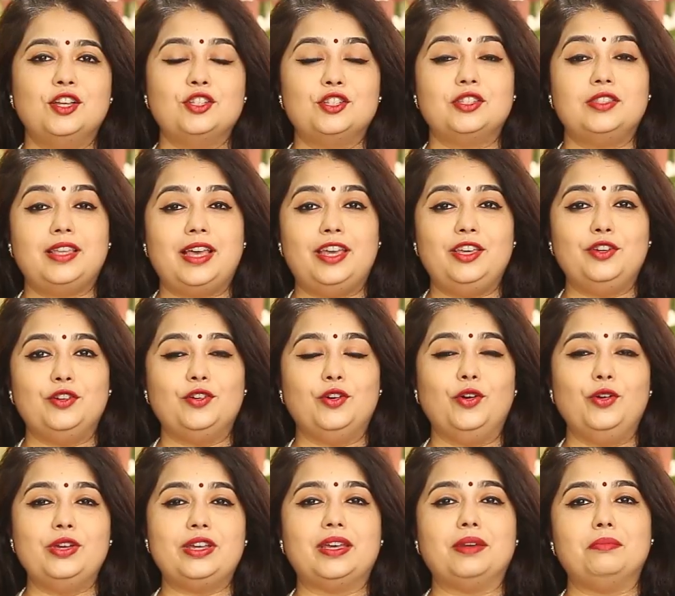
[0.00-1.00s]
So there you
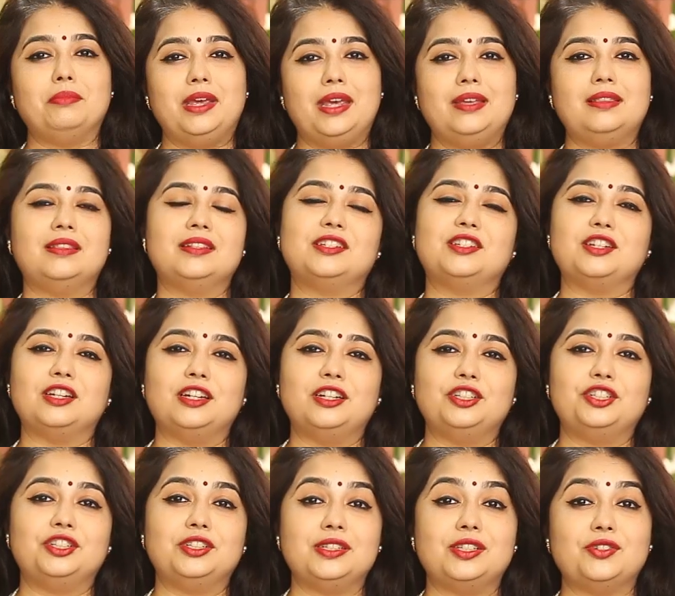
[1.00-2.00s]
go, you can make this
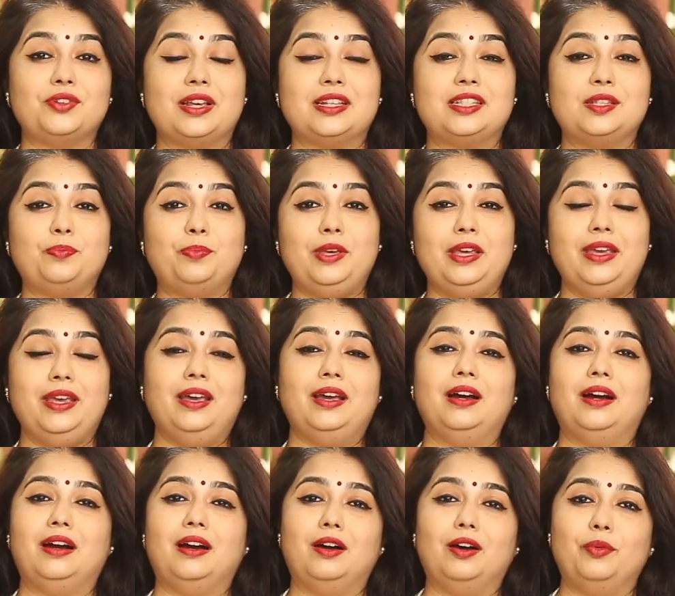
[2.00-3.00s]
delicious recipe
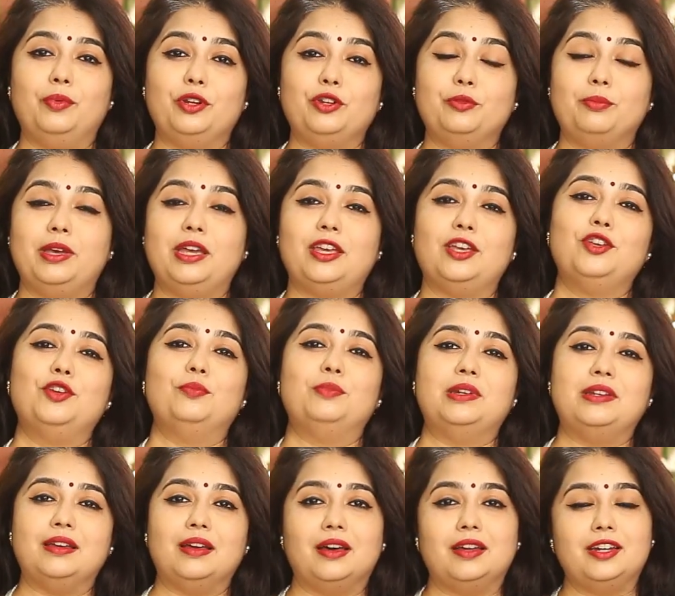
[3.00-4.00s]
uh, when you're making your
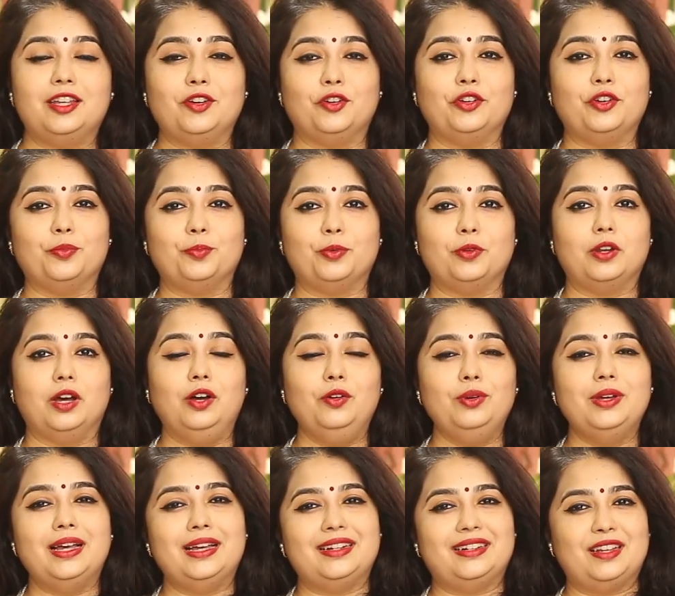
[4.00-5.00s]
biryani or your
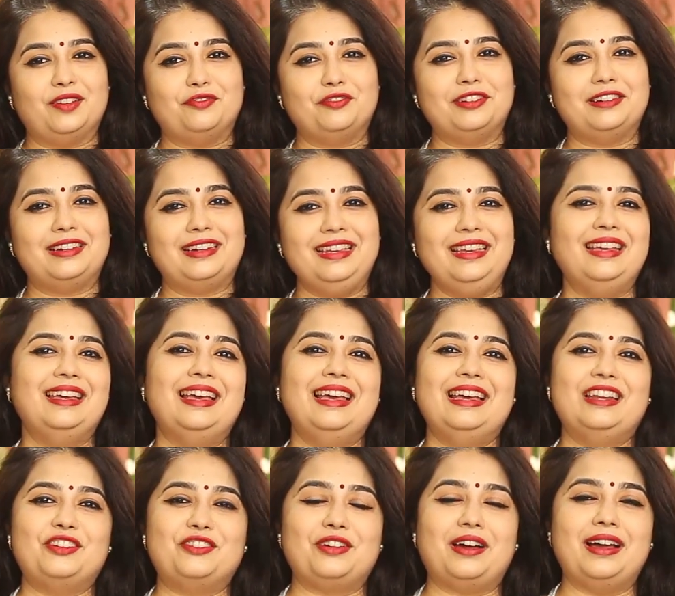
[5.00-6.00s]
pulao. Definitely
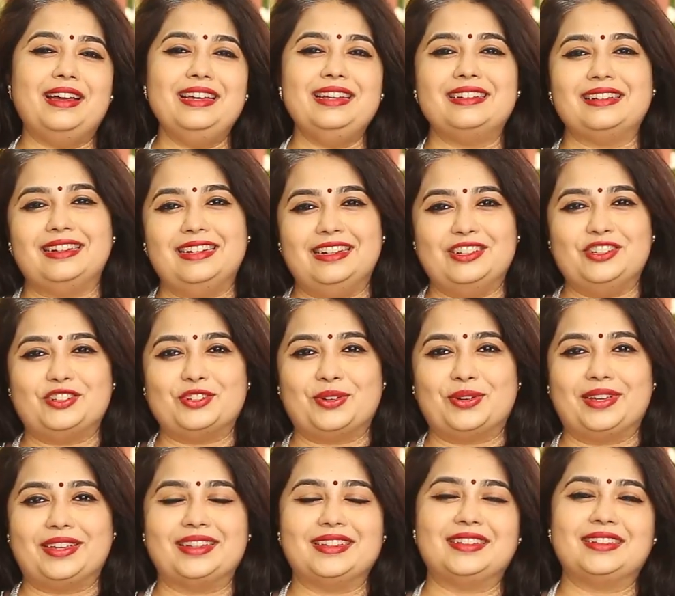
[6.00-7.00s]
try it and
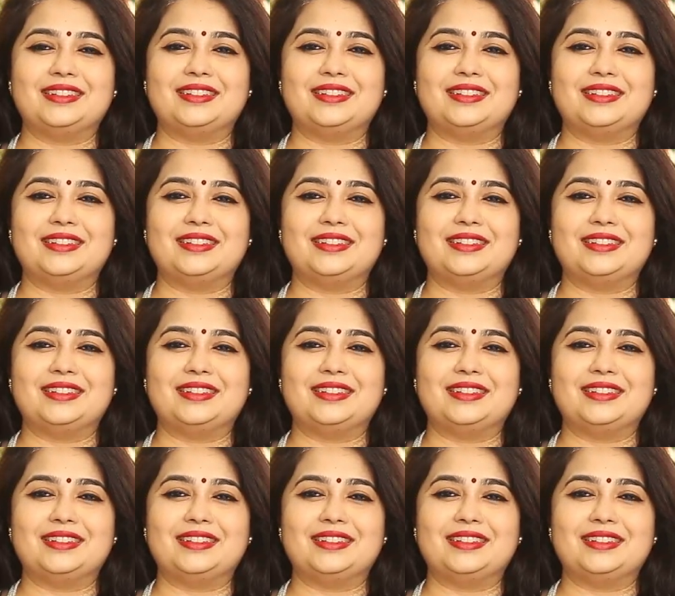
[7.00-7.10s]
enjoy.